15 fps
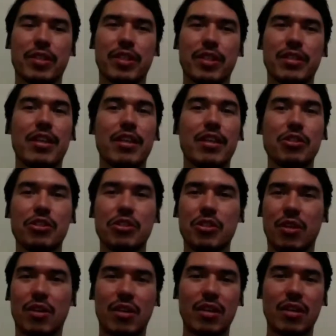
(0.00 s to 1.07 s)
touched your
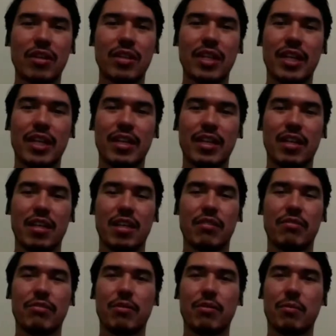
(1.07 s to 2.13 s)
heart in
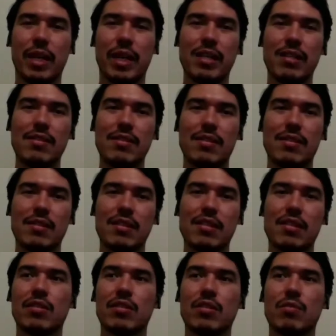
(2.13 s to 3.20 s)
different ways, and
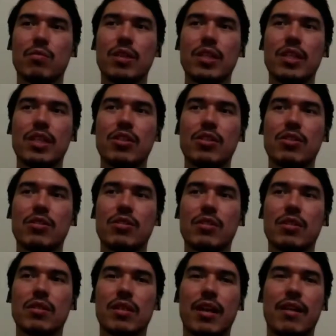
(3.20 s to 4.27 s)
you really just
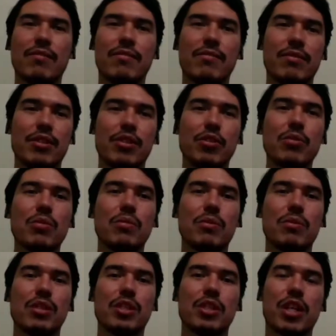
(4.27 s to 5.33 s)
have a new
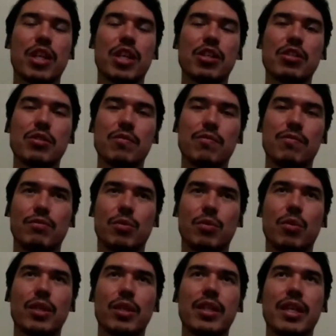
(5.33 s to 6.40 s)
appreciation for
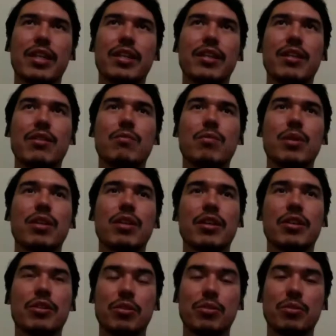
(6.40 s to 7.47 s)
what they
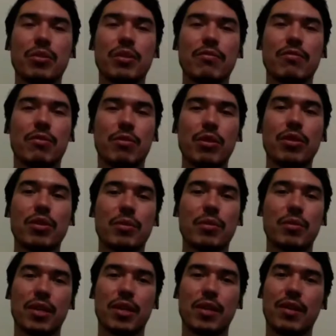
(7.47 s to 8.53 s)
are doing for you
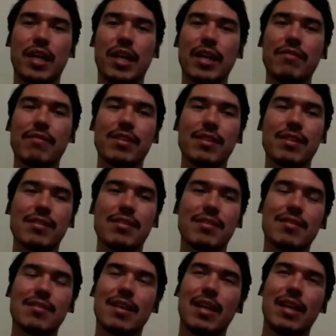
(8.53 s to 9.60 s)
in your life. This
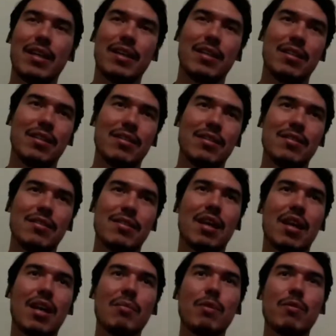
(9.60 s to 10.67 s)
is a
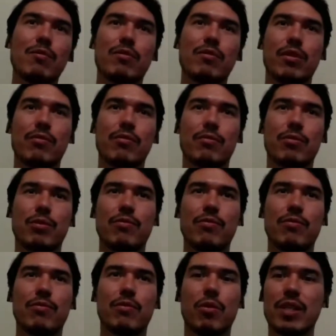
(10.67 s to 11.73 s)
time of
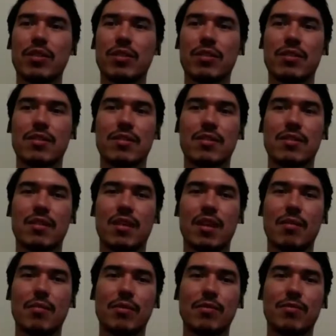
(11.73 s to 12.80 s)
reformation. This is a
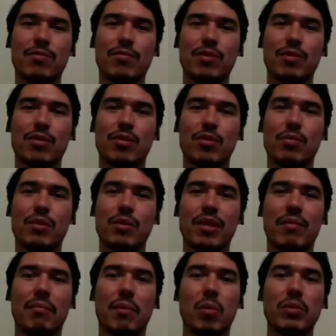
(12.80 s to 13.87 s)
time of, you know,
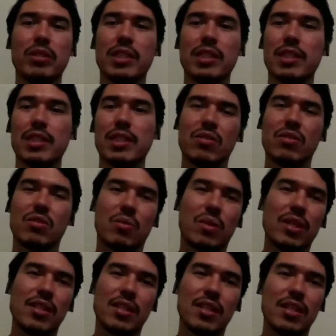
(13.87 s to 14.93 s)
being molded. So why
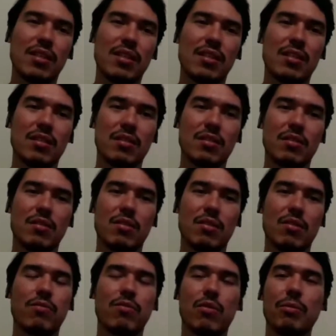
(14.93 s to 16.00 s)
not let it, you
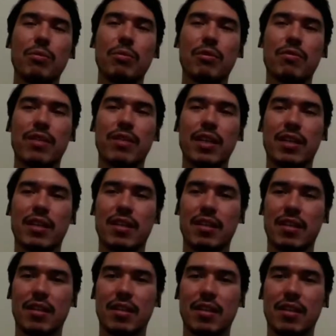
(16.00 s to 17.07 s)
know, form your faith
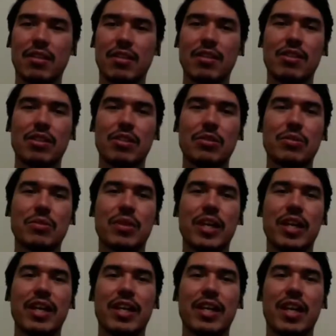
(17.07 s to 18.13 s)
and teach you
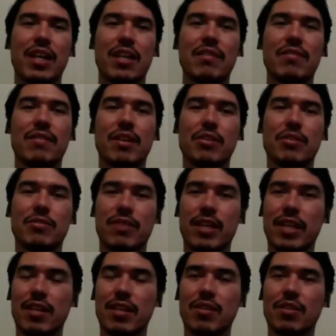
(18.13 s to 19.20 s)
how to live out your
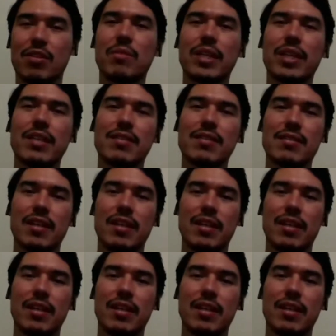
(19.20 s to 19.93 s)
faith in new ways?